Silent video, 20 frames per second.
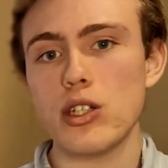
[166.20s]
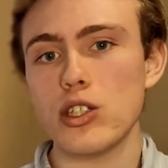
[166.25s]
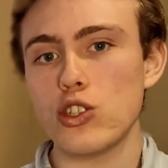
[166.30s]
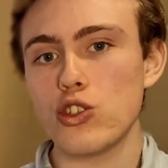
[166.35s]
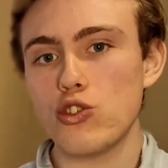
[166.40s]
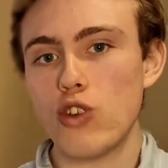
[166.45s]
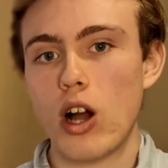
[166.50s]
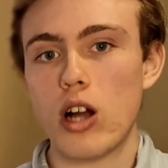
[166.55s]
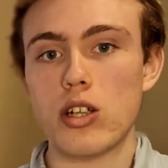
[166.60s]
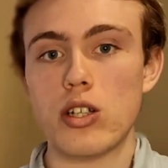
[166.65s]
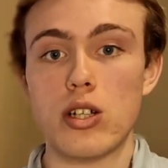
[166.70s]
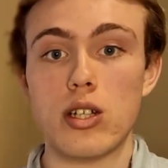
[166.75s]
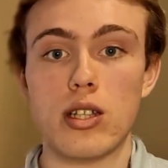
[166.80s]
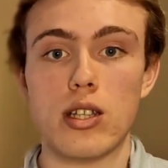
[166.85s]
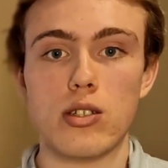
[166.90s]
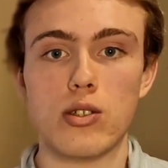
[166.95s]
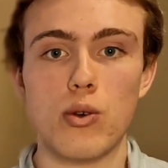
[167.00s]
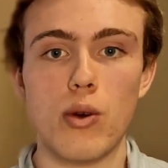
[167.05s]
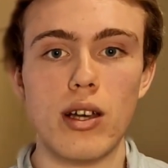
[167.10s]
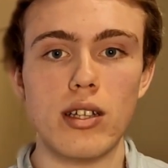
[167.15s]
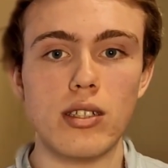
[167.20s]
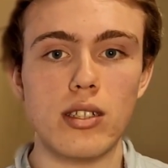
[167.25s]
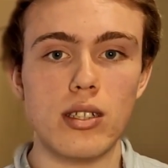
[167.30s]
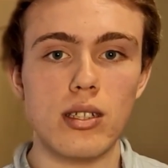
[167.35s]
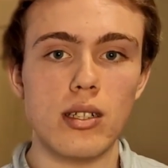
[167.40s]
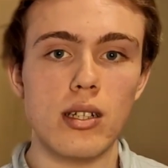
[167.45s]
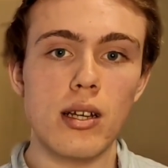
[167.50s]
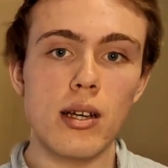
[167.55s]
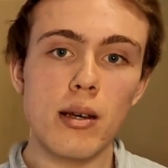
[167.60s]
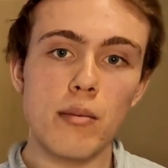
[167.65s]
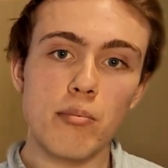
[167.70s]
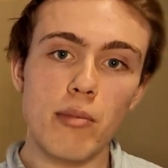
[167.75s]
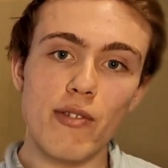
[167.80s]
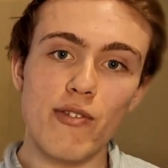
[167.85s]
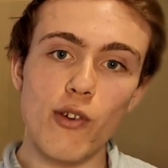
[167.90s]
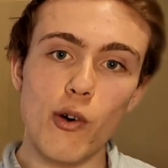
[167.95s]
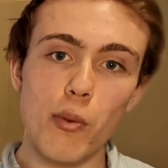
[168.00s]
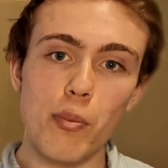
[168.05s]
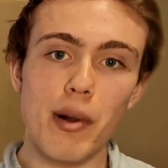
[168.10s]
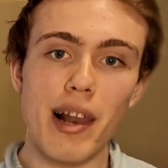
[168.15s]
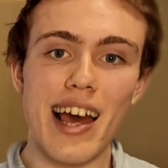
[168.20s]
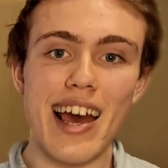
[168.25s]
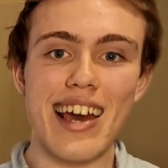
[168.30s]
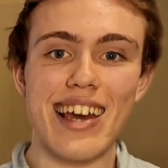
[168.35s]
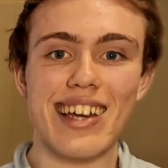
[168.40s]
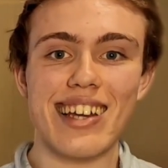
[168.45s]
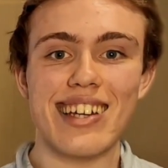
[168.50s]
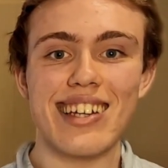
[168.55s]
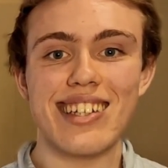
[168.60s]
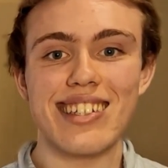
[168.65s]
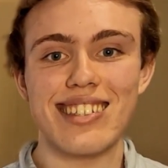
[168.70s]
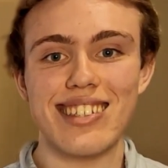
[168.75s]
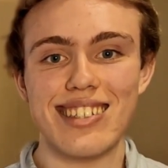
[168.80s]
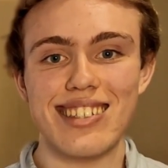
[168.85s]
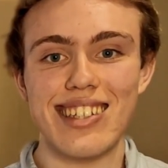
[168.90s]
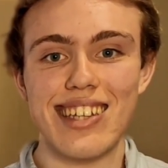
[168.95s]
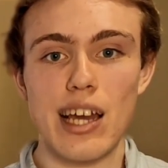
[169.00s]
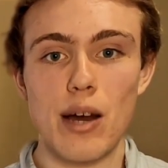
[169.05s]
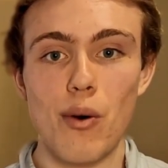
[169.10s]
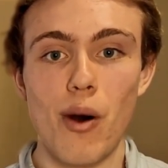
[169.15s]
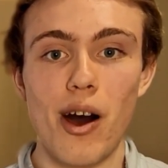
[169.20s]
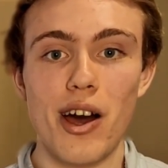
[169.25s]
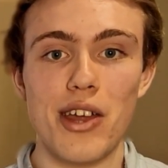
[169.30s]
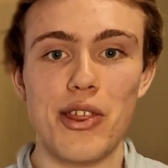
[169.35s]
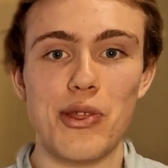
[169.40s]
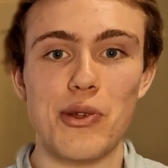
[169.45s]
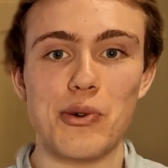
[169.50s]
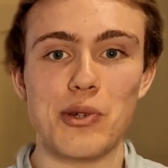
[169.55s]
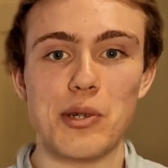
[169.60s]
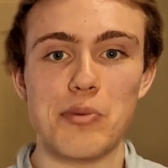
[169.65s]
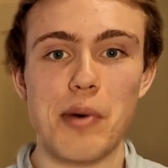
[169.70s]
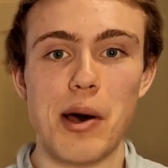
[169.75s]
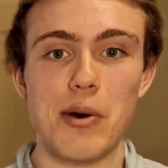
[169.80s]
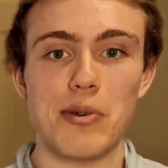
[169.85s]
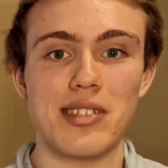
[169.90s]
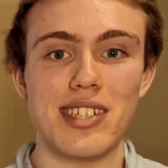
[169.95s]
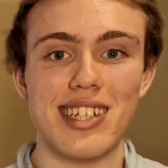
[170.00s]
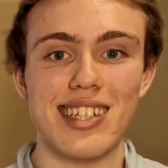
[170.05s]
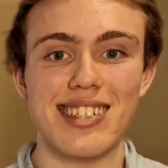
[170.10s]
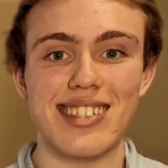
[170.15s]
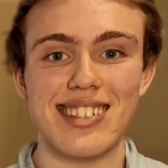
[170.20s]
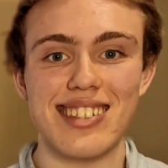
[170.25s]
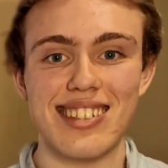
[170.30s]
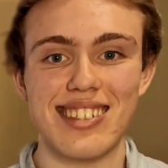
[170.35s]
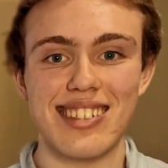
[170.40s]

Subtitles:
at structuring this question before playing to see how I thought about it.